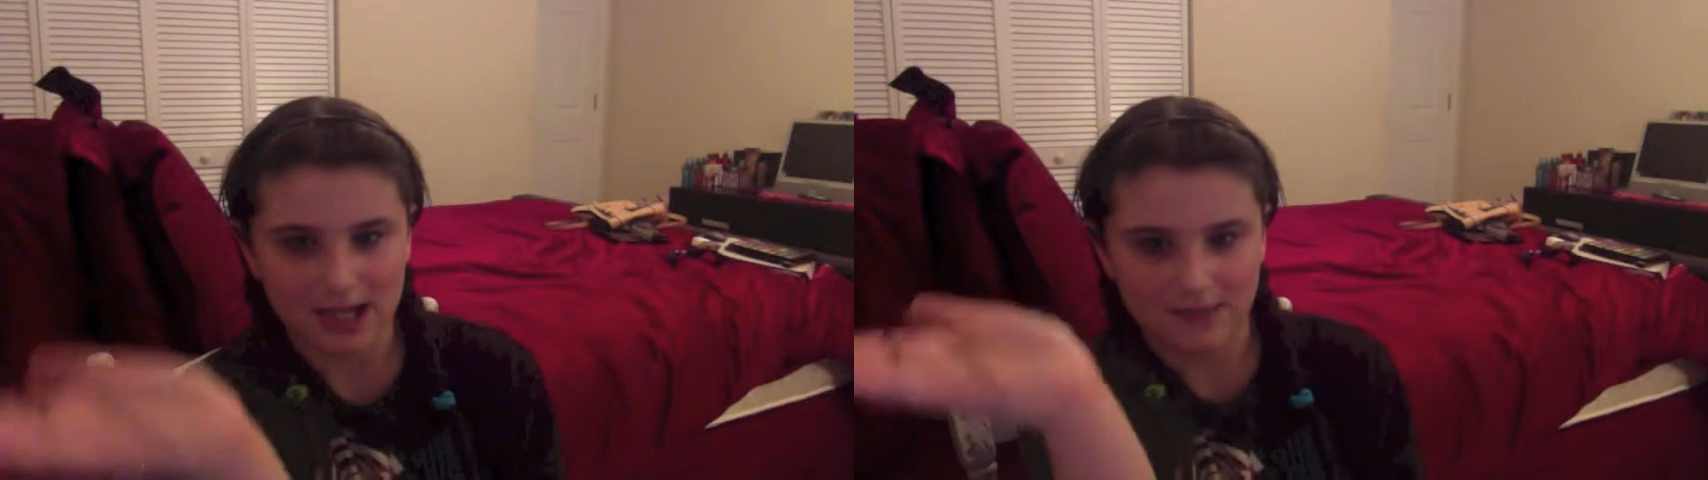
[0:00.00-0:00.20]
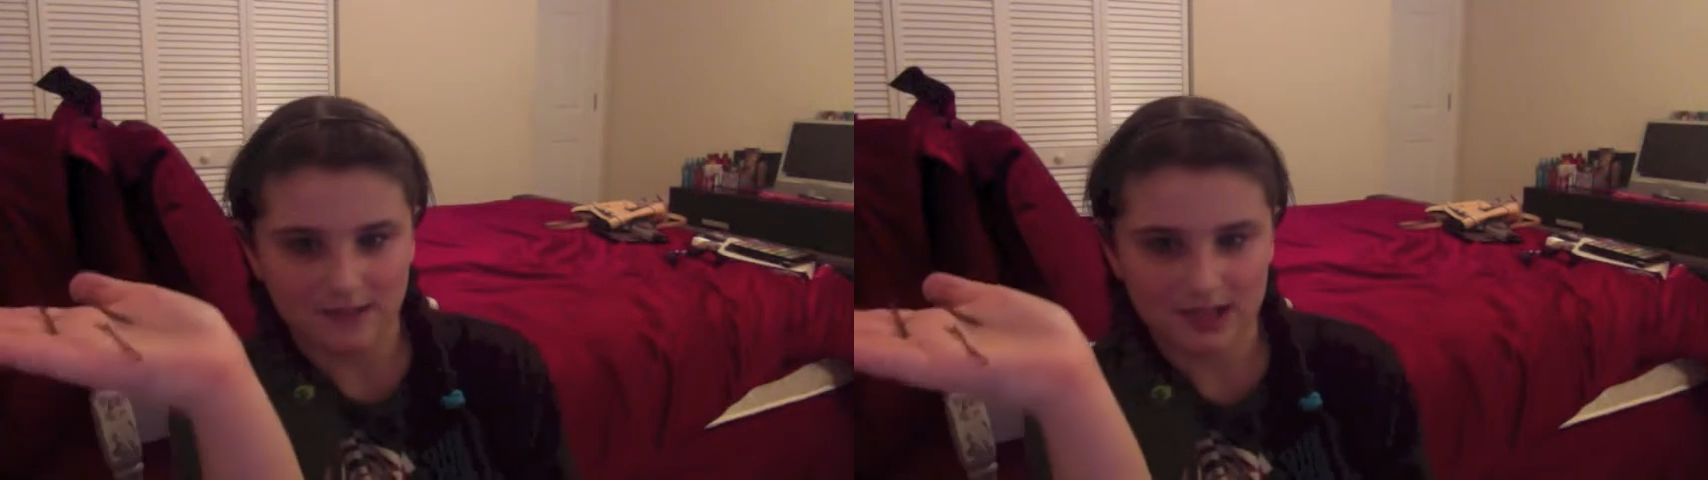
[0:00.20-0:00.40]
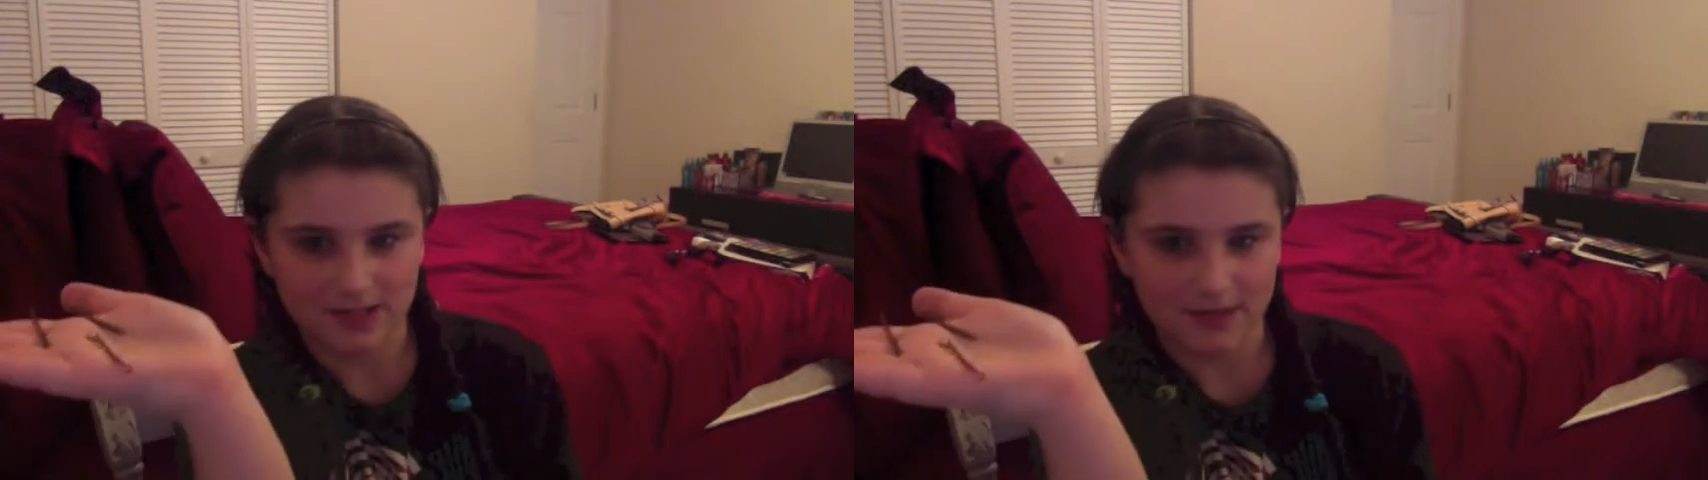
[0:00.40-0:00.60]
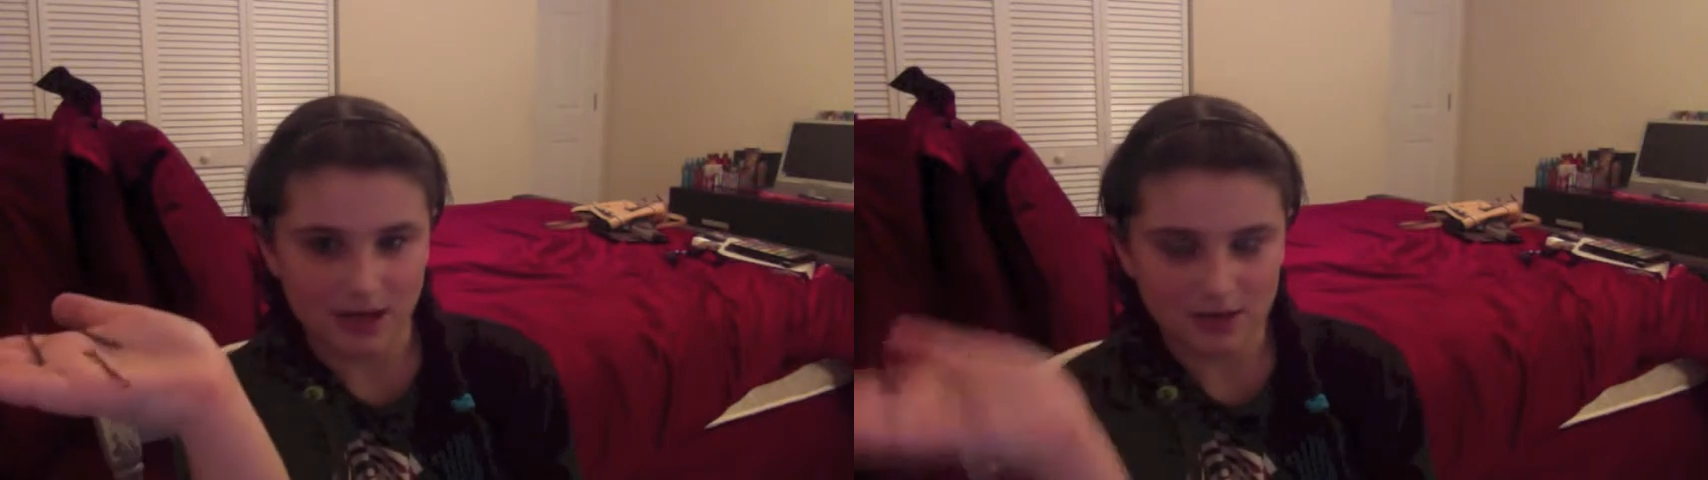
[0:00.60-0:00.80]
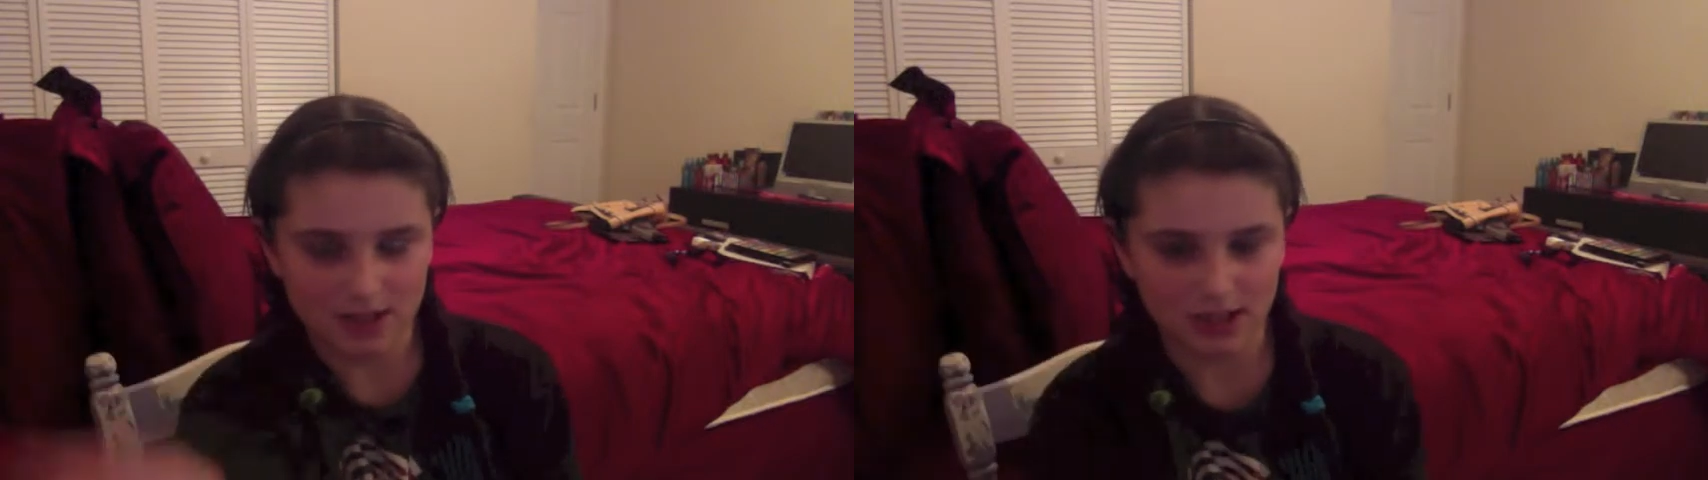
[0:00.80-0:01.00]
empty them
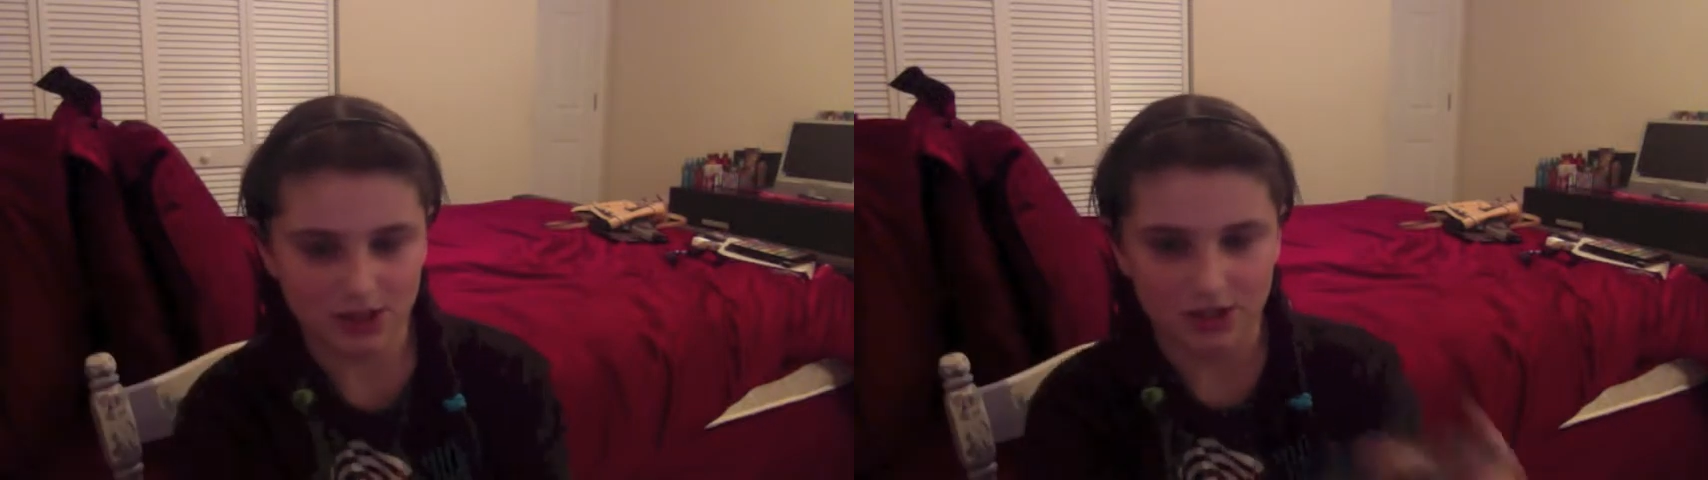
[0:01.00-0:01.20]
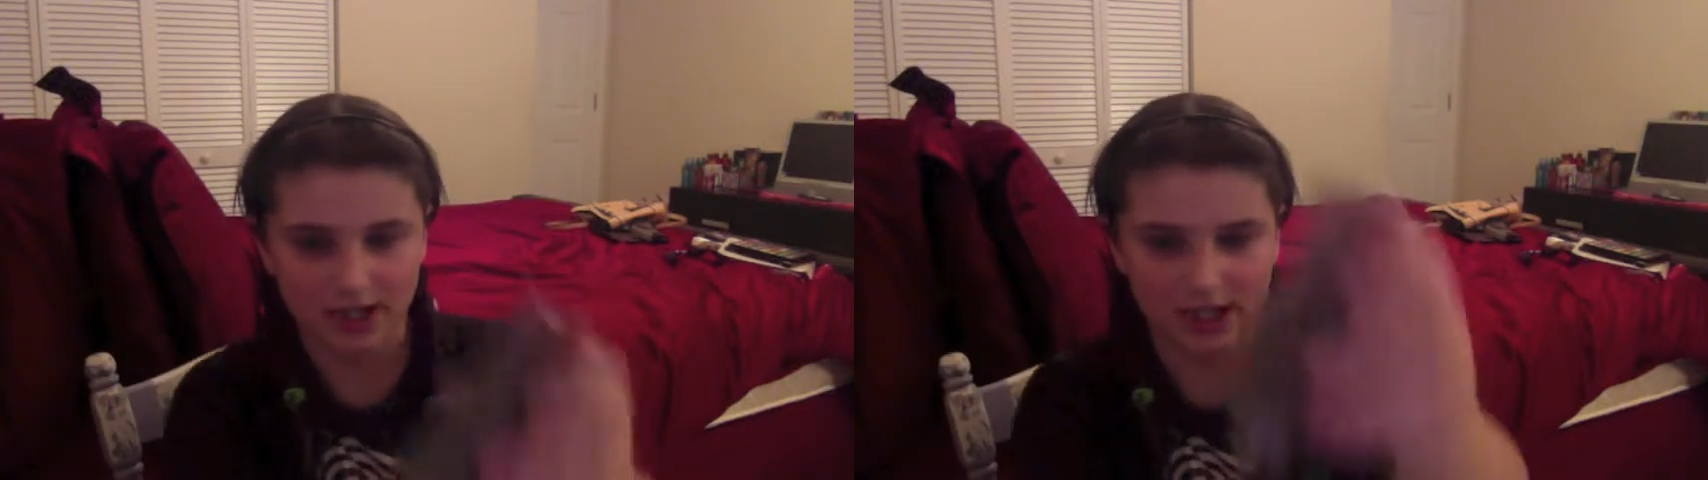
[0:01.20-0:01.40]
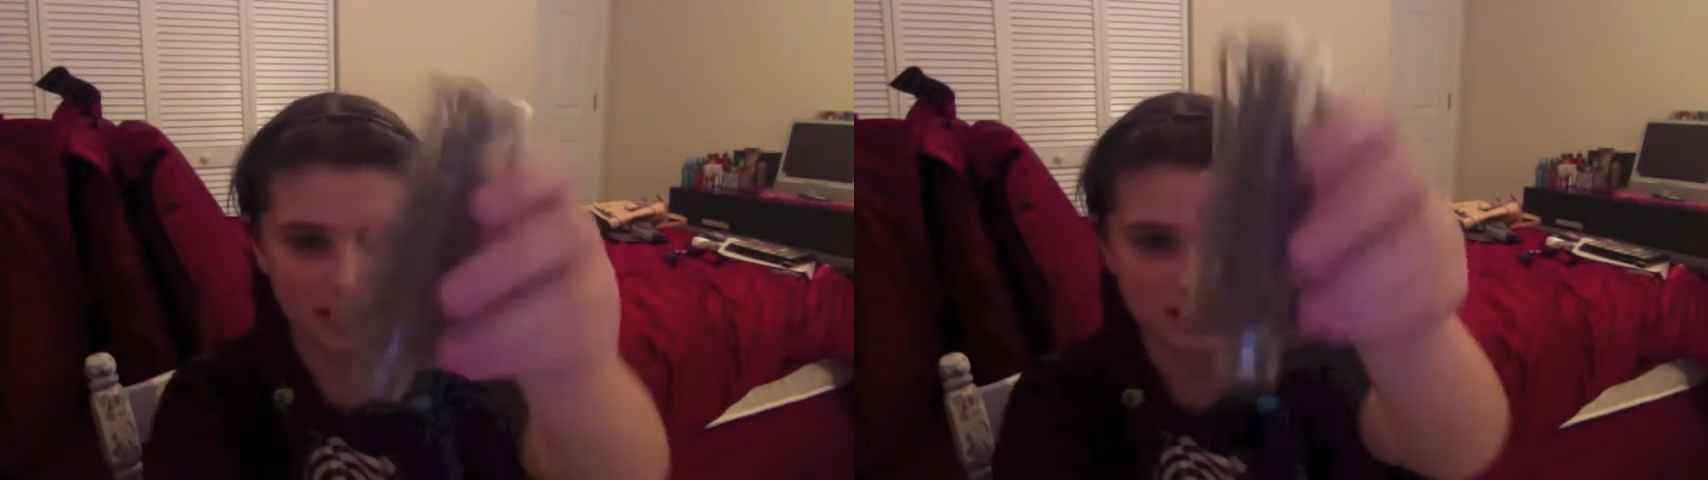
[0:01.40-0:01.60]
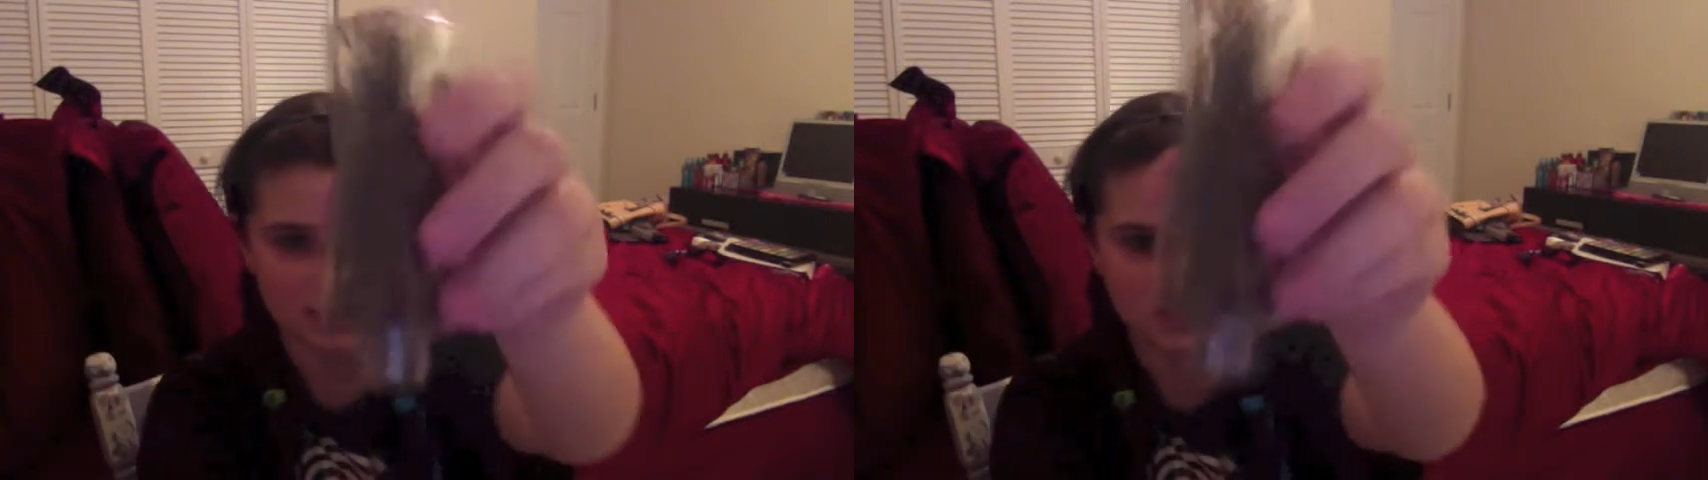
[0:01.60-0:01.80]
out into your hands.